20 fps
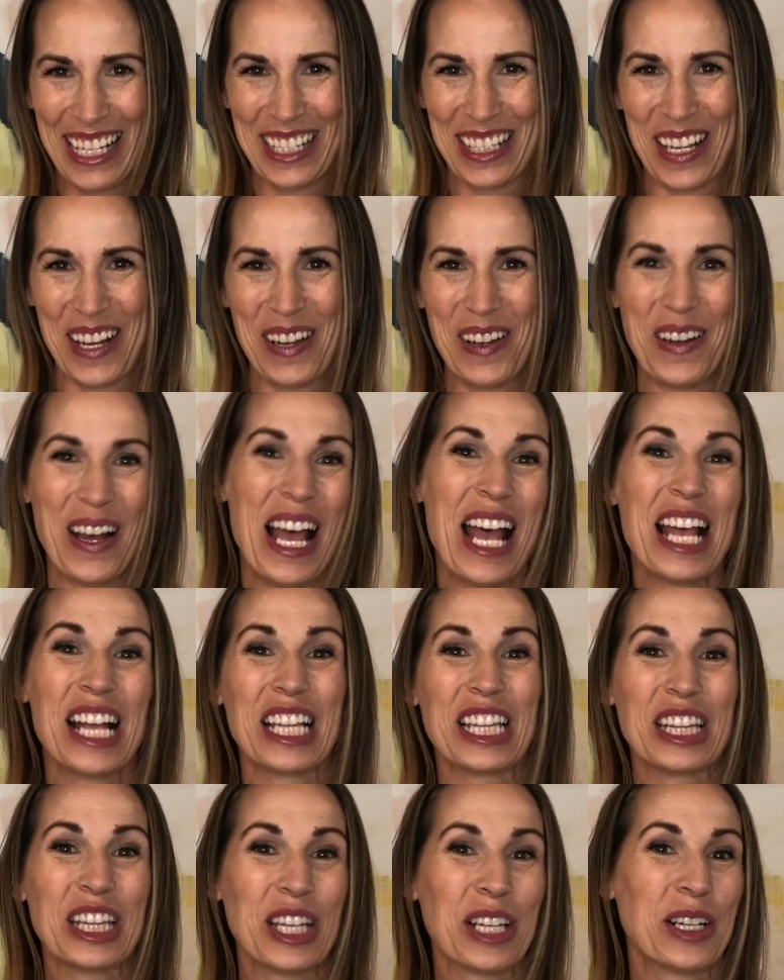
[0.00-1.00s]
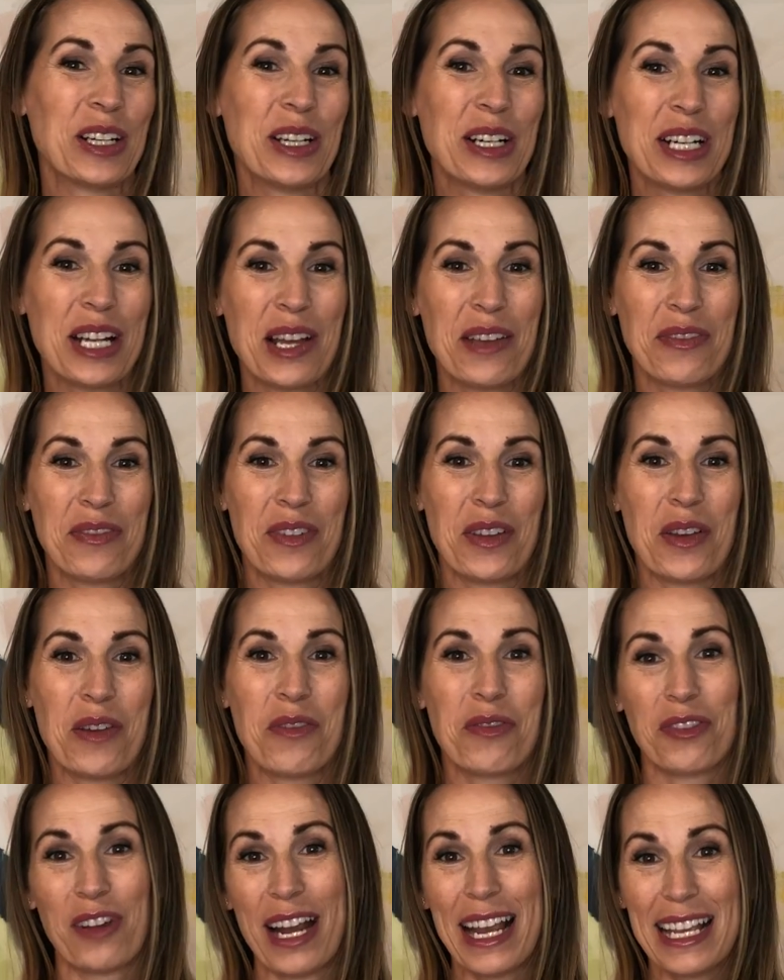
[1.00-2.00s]
So learn a few
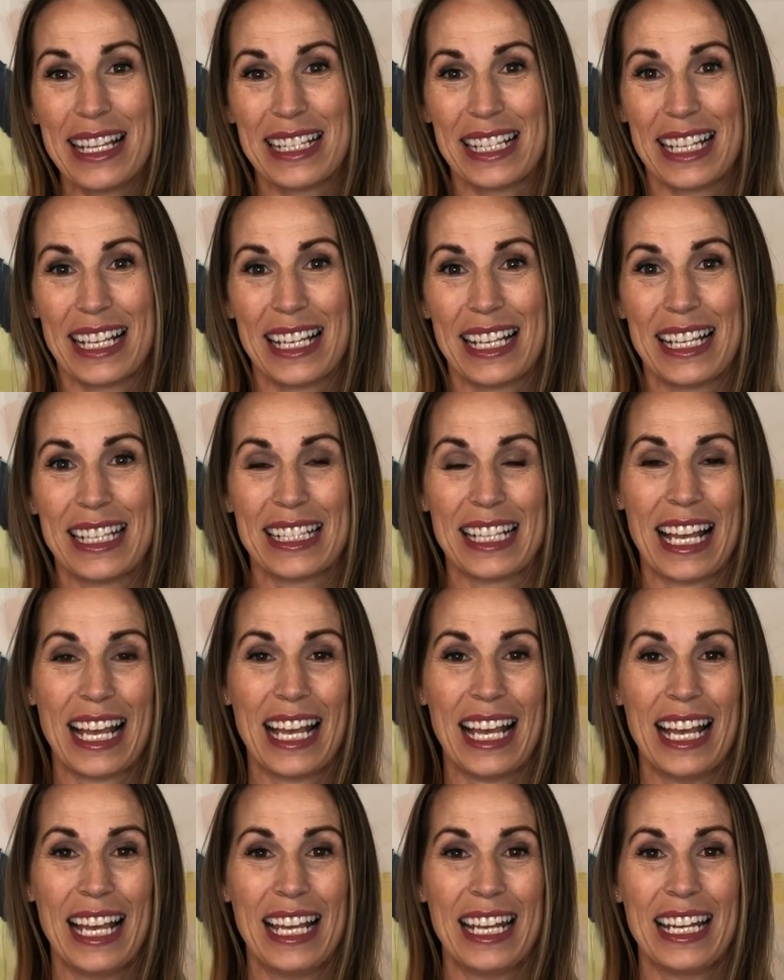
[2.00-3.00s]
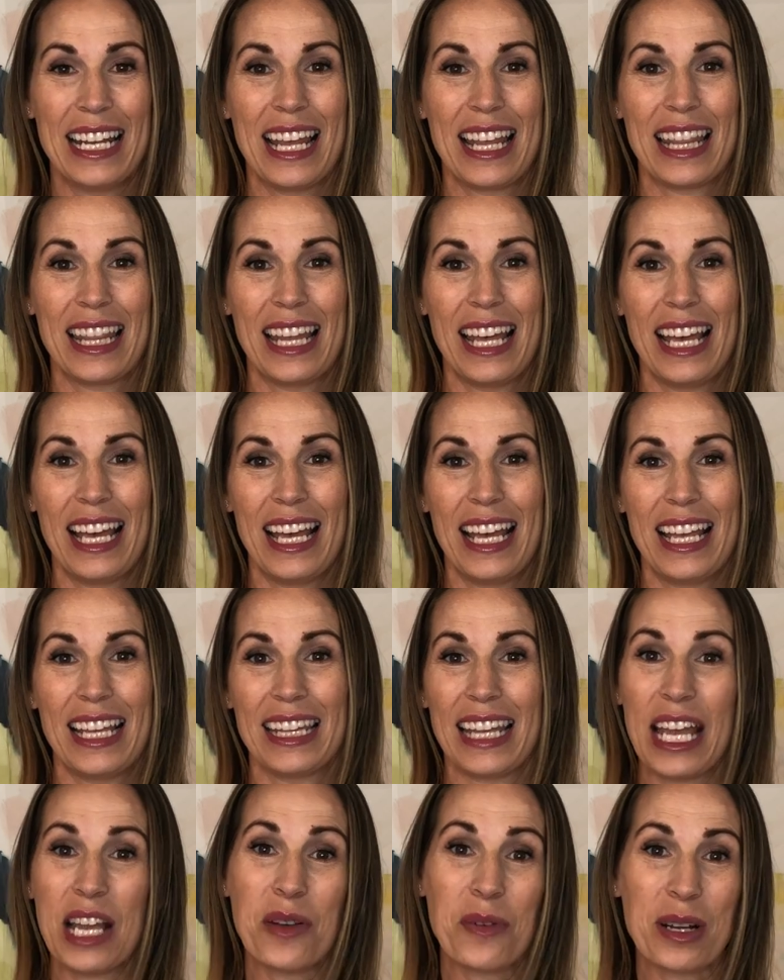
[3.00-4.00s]
phrases in the
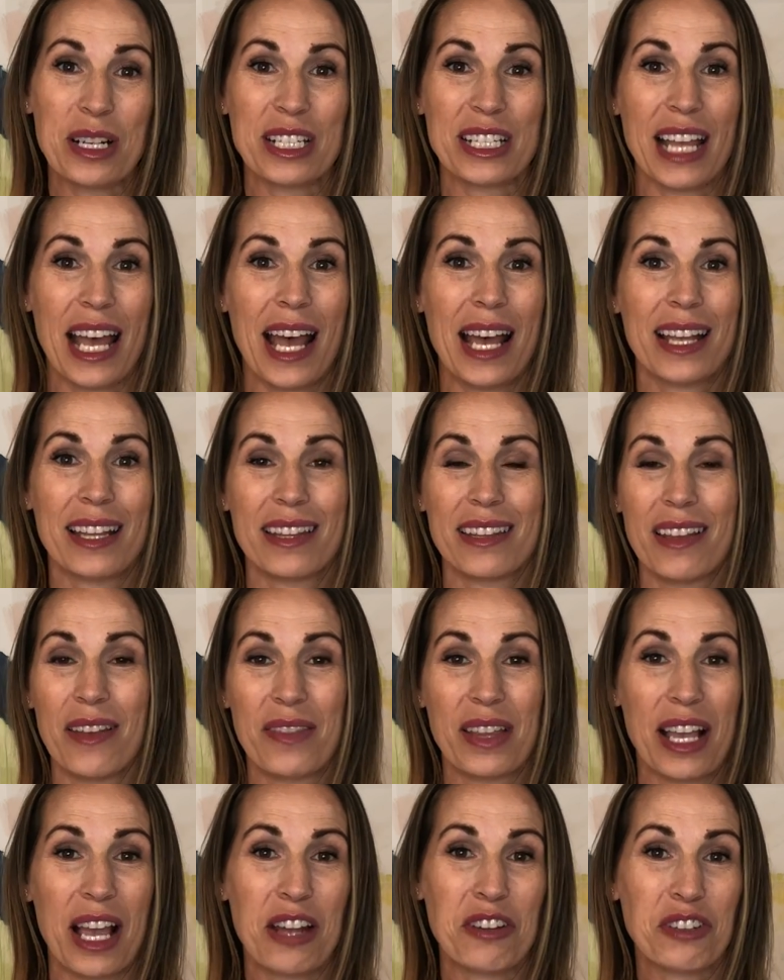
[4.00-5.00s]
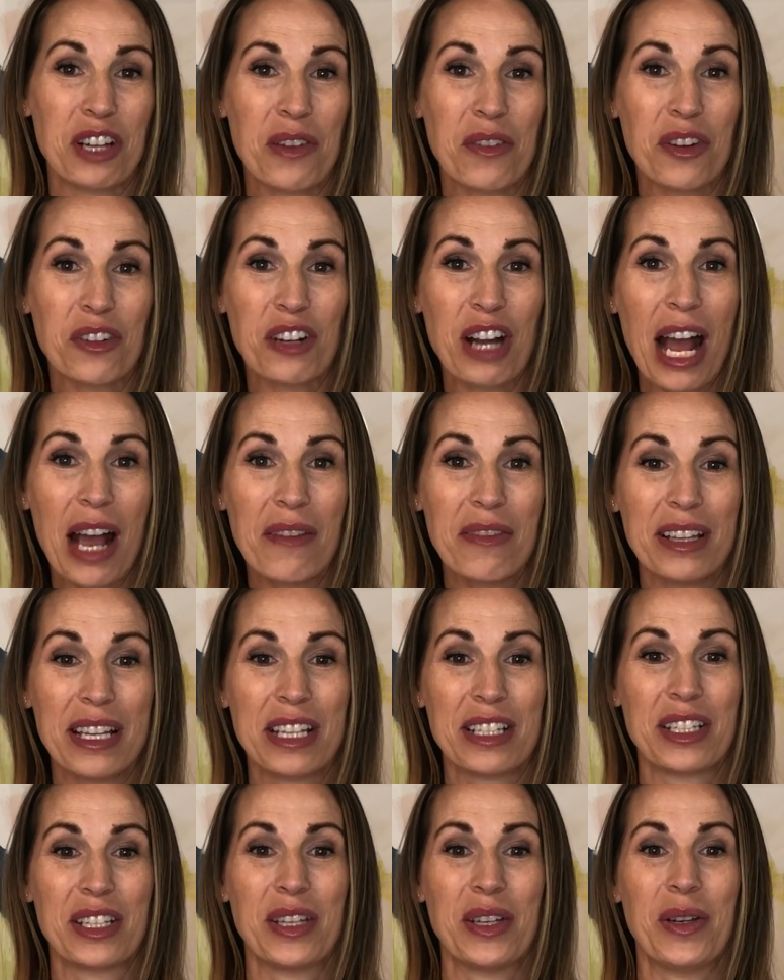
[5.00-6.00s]
language of the country you're
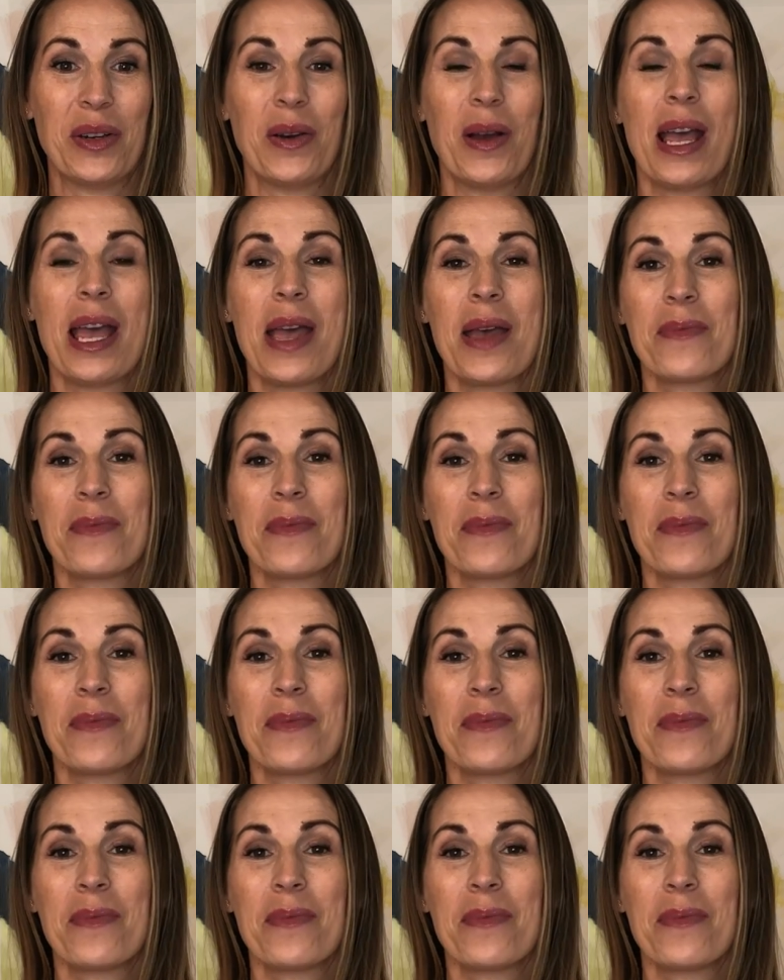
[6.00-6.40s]
traveling to.